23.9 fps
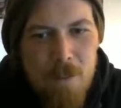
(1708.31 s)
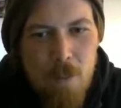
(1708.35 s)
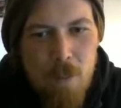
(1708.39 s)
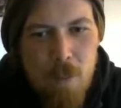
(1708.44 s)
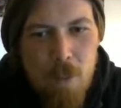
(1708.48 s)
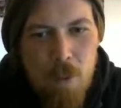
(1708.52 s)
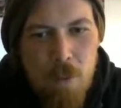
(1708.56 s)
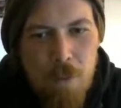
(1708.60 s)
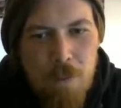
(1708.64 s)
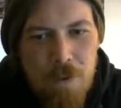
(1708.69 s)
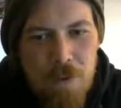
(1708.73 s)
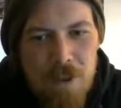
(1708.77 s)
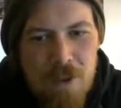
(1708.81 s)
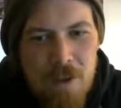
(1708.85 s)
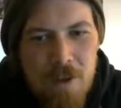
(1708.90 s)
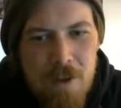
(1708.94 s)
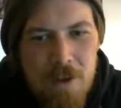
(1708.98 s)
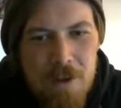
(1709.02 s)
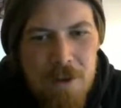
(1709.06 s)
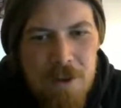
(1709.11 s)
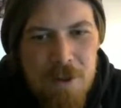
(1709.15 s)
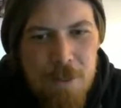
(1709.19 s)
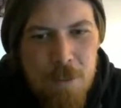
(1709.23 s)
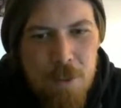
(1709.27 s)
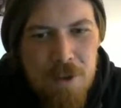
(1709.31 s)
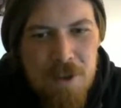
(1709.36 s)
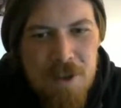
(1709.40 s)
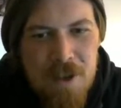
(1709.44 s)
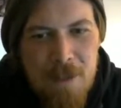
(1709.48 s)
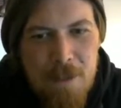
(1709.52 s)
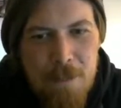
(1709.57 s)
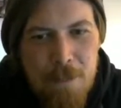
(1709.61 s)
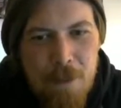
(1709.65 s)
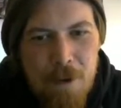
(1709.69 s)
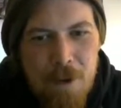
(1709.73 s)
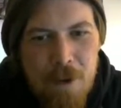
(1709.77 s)
Wolfenden loses the ball to
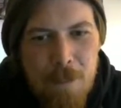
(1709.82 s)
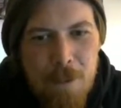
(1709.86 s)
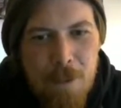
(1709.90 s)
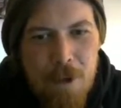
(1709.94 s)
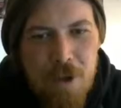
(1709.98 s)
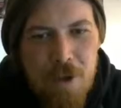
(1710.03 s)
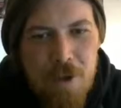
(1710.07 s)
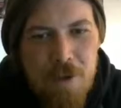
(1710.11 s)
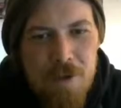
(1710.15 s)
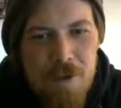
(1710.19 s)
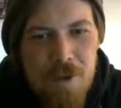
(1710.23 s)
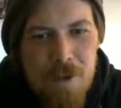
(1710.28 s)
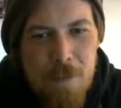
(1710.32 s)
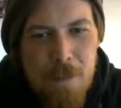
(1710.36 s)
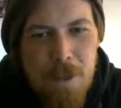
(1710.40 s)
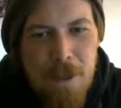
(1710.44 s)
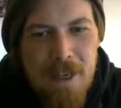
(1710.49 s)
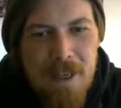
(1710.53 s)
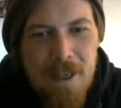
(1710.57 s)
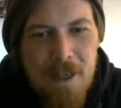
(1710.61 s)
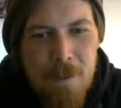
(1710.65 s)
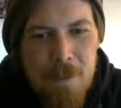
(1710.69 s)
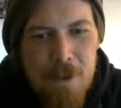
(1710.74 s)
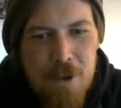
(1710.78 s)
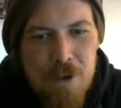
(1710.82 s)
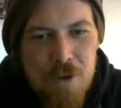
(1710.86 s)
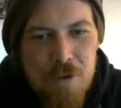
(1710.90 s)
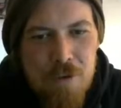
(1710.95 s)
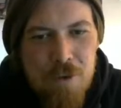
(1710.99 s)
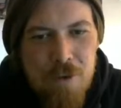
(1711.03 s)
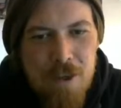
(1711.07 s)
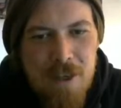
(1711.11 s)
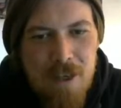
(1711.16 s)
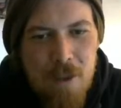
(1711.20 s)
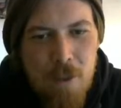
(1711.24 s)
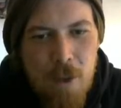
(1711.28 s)
Zamburik, but Hughes can pick it up
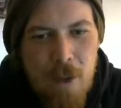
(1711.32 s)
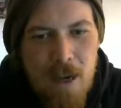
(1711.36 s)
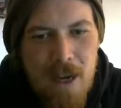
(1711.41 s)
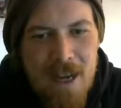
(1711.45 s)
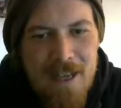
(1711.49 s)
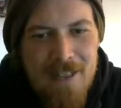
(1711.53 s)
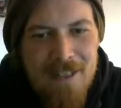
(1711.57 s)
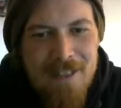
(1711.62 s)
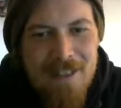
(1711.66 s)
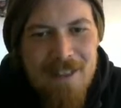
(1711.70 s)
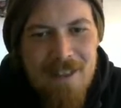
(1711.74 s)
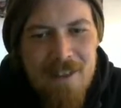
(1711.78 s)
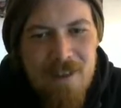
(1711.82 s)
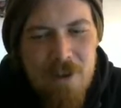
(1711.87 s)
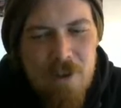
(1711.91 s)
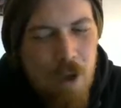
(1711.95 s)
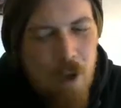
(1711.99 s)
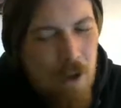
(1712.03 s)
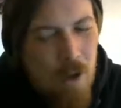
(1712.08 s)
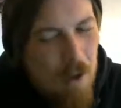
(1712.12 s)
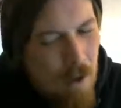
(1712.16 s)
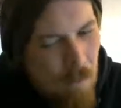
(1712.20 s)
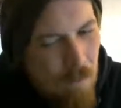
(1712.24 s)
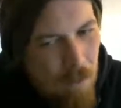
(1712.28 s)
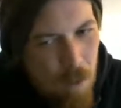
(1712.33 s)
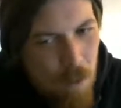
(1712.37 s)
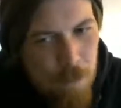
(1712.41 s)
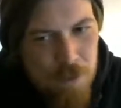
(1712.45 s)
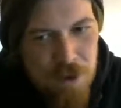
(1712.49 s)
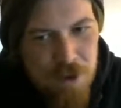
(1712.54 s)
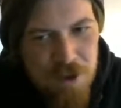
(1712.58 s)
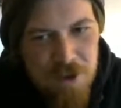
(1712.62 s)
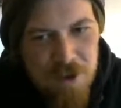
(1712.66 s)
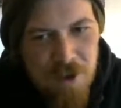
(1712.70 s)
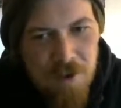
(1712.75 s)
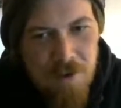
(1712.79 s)
straight away. Not a lot of
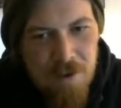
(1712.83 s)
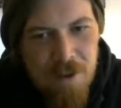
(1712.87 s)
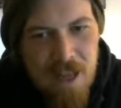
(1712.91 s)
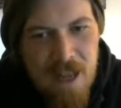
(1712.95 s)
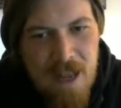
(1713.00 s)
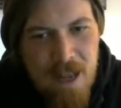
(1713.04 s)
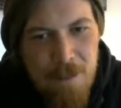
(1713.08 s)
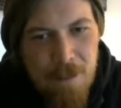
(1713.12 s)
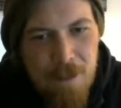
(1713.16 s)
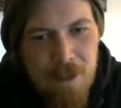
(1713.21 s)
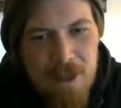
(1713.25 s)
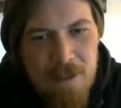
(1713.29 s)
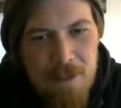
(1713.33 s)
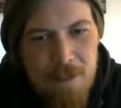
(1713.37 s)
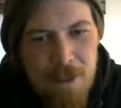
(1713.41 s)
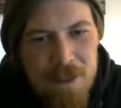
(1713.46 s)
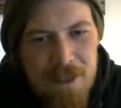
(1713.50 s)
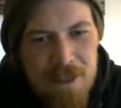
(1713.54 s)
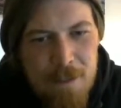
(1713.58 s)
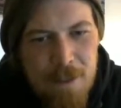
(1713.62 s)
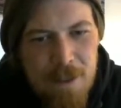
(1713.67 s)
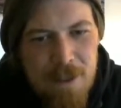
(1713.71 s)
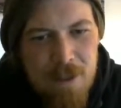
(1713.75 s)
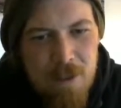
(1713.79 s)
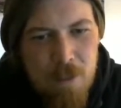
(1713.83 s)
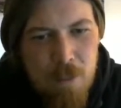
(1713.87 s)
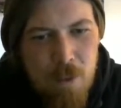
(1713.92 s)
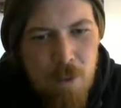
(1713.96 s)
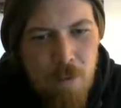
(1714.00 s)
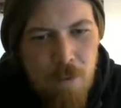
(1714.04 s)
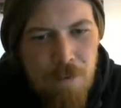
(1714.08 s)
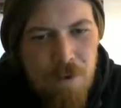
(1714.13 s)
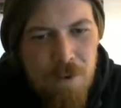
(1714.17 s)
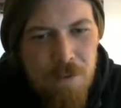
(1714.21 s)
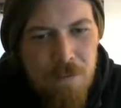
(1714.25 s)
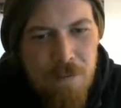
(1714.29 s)
options on there, but he plays it back to
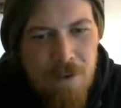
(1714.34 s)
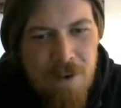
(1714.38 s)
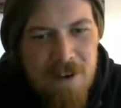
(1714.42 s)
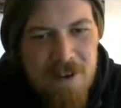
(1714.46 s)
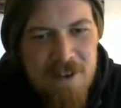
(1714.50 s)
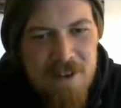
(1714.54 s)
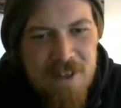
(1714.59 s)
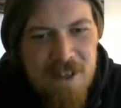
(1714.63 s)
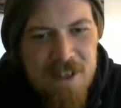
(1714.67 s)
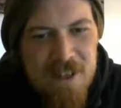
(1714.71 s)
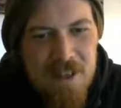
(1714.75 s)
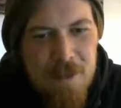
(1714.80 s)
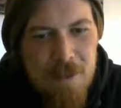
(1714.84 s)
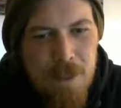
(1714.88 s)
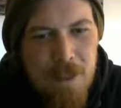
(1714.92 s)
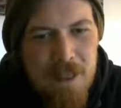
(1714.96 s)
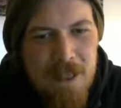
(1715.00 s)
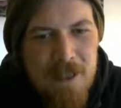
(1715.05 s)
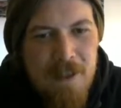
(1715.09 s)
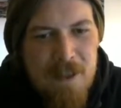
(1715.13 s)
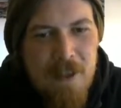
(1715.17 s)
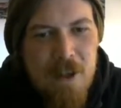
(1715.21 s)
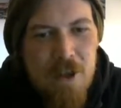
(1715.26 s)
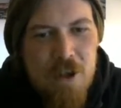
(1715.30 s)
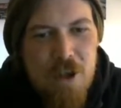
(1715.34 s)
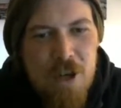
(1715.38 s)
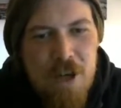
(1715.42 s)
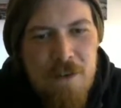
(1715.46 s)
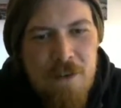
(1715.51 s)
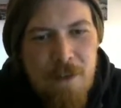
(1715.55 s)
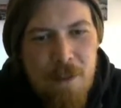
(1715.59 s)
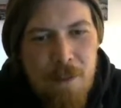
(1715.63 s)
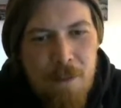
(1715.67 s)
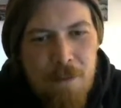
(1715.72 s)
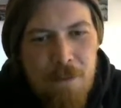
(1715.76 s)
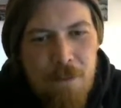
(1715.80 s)
Wolfenden very sensibly.
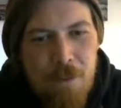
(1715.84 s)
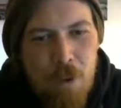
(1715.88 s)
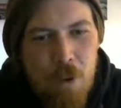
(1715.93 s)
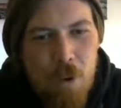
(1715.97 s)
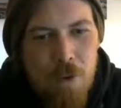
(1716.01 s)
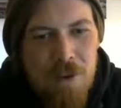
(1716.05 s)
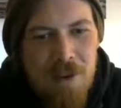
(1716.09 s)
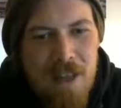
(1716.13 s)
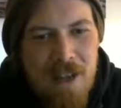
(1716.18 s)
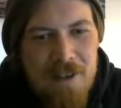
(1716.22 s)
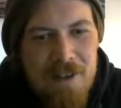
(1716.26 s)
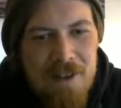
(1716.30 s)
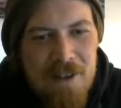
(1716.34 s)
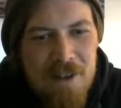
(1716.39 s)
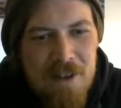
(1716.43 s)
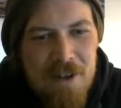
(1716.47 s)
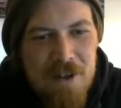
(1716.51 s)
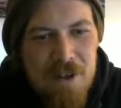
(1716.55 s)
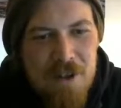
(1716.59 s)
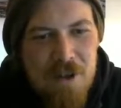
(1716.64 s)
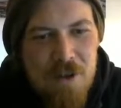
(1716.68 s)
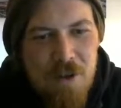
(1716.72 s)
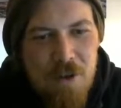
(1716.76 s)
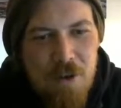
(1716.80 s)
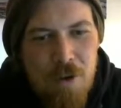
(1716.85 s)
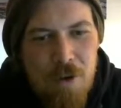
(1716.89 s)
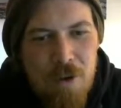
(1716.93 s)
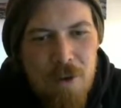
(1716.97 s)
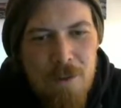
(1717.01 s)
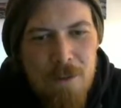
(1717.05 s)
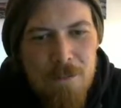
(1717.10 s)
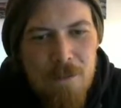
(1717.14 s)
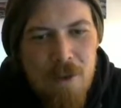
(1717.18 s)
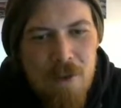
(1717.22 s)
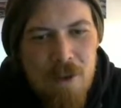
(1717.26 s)
Sheaf coming forward now. Is he going to score?